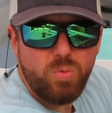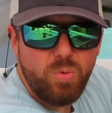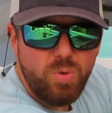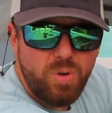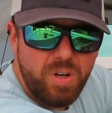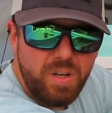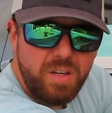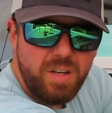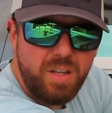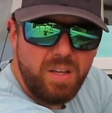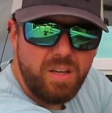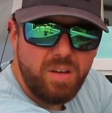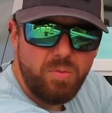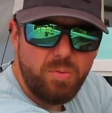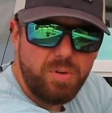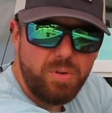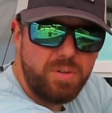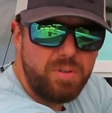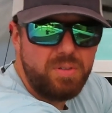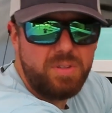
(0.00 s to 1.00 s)
one.
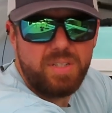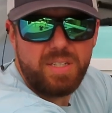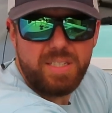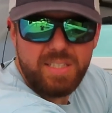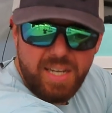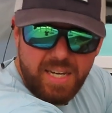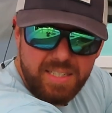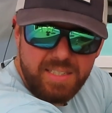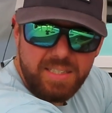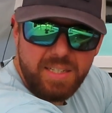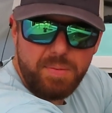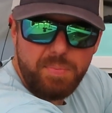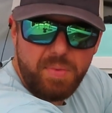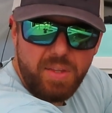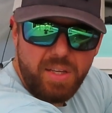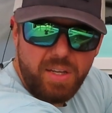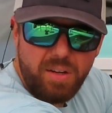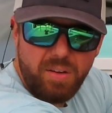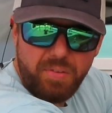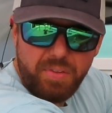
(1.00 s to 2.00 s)
We're going to do the exact same
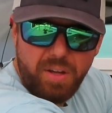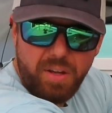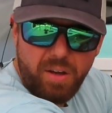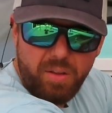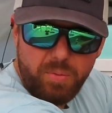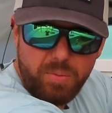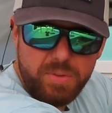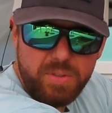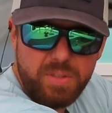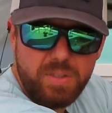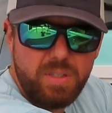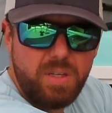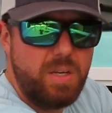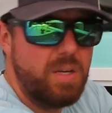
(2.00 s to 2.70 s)
thing on the other ones.